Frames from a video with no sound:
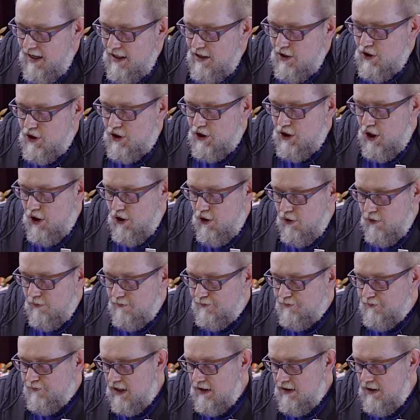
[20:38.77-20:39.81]
So
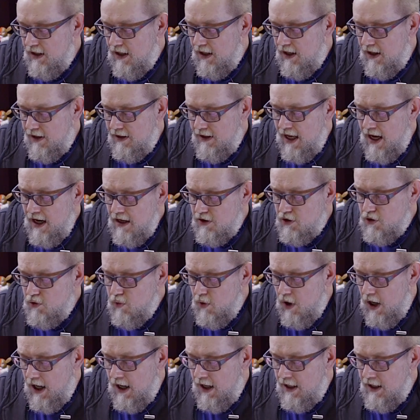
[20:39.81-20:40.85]
the next
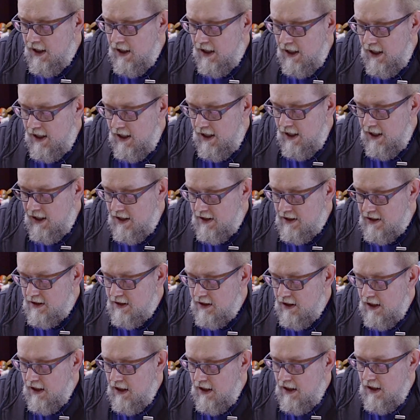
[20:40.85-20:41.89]
one
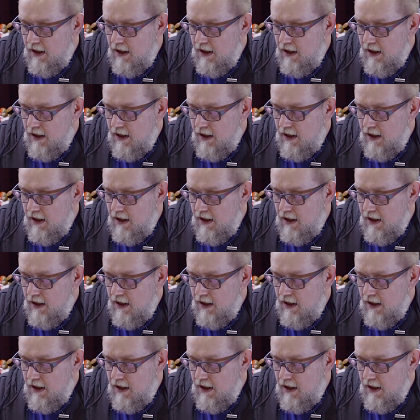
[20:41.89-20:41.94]
is